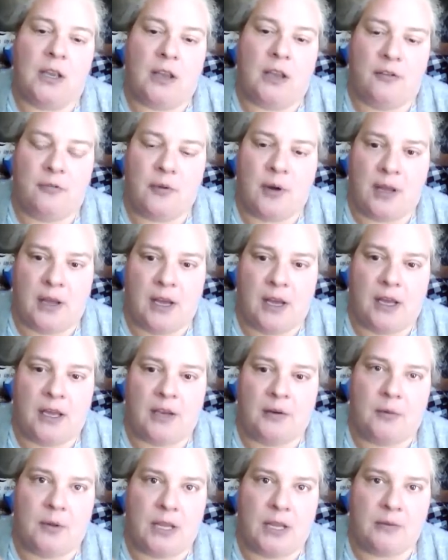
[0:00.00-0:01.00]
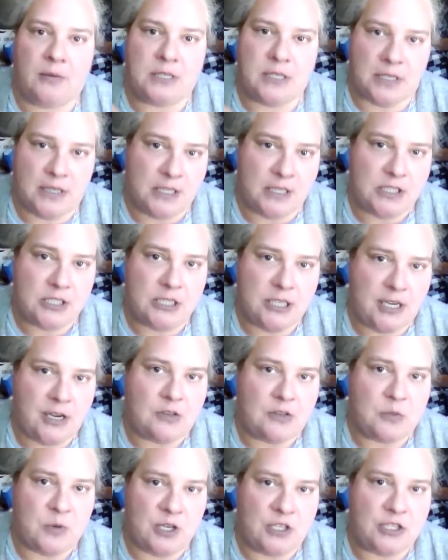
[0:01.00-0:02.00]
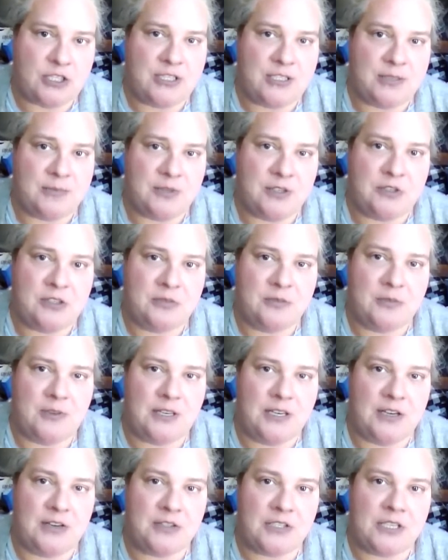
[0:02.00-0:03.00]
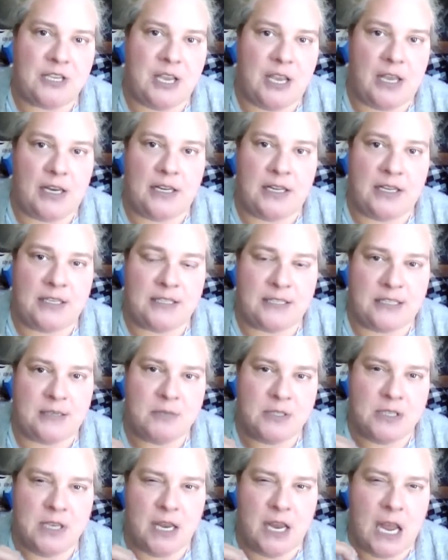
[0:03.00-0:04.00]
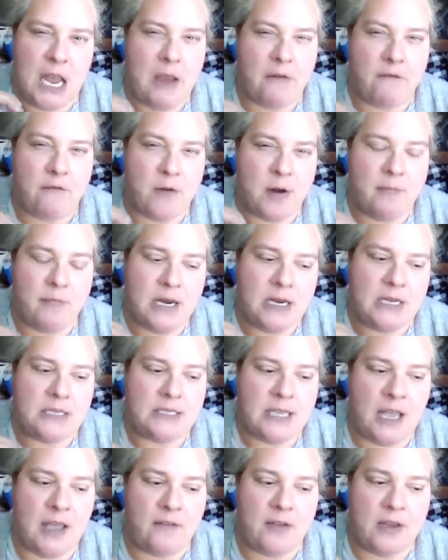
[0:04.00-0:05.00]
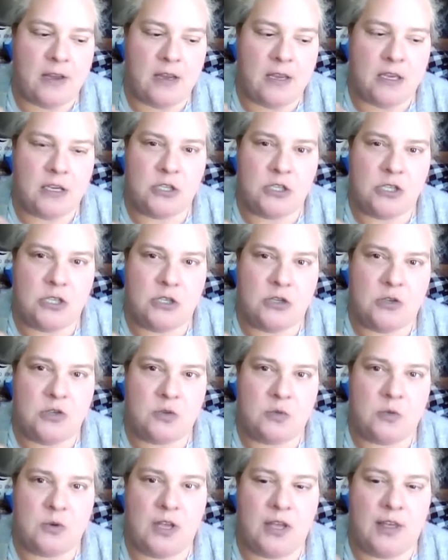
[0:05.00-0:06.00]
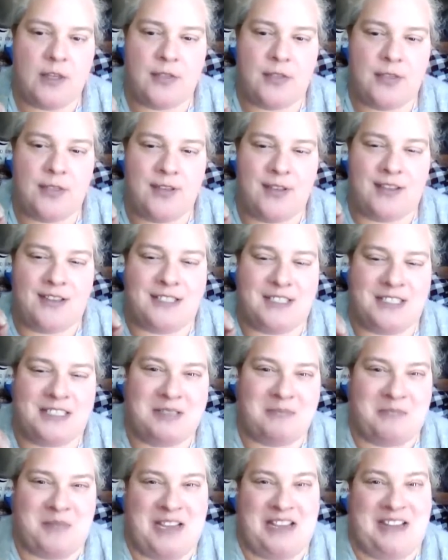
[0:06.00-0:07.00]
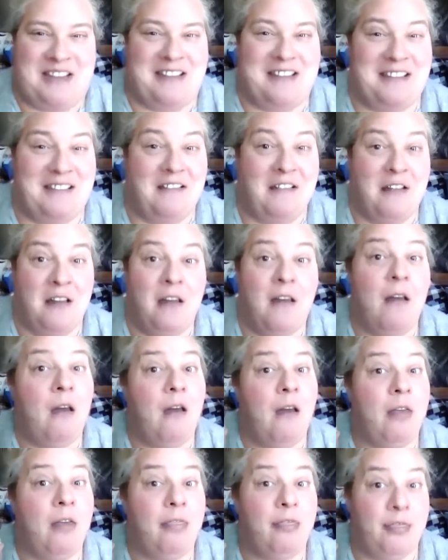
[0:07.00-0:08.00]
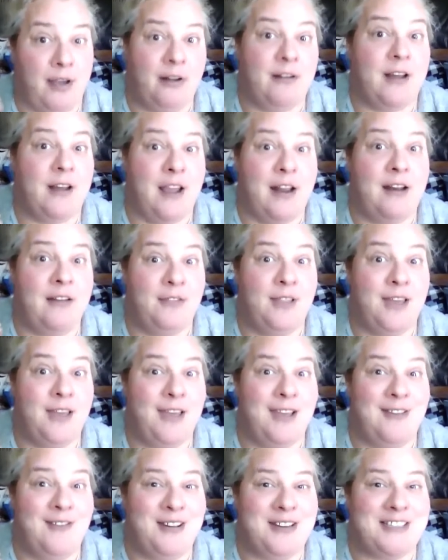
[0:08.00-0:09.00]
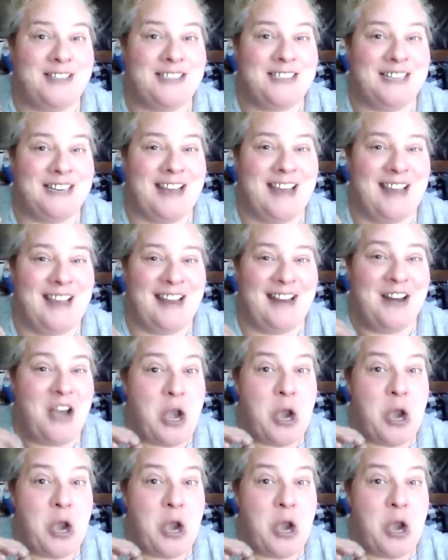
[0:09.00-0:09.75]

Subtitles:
FYI, while I was on lunch today, I was watching some YouTube videos, and it seems like everybody's having issues with speaking their native language today.